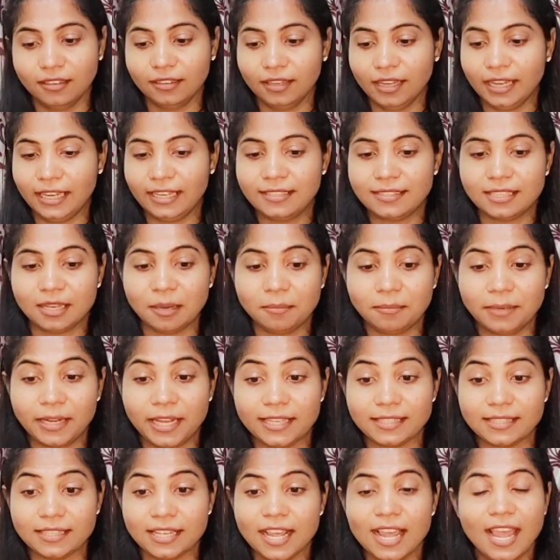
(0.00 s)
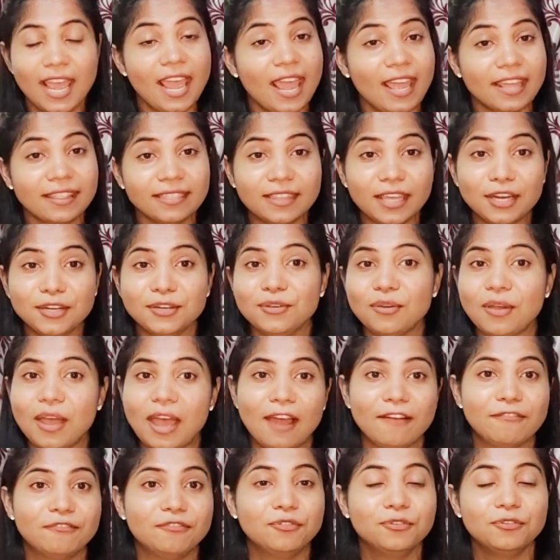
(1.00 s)
in some days, and then you
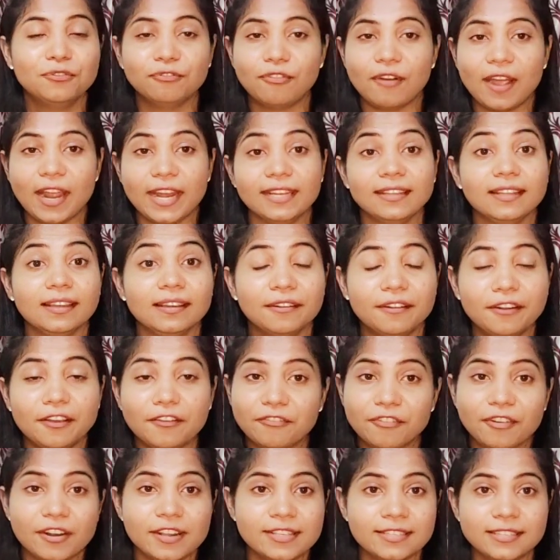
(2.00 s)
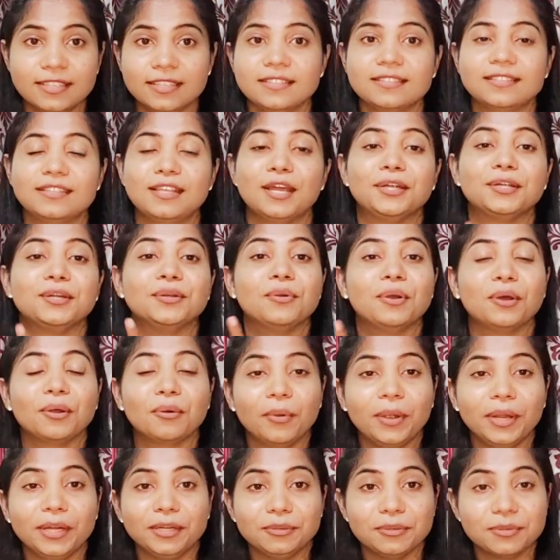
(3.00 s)
have to find the references that you are
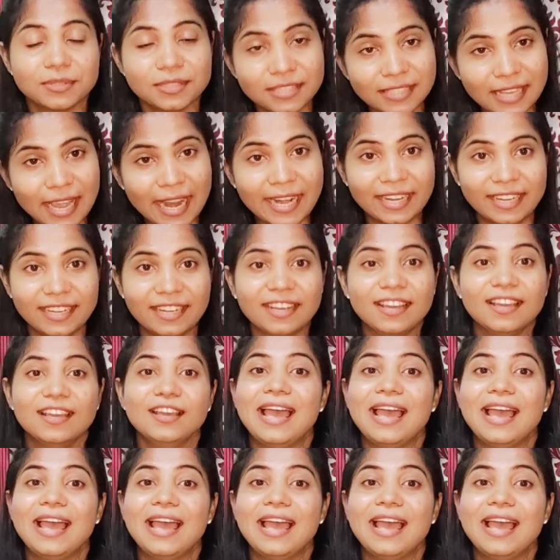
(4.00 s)
going to cite.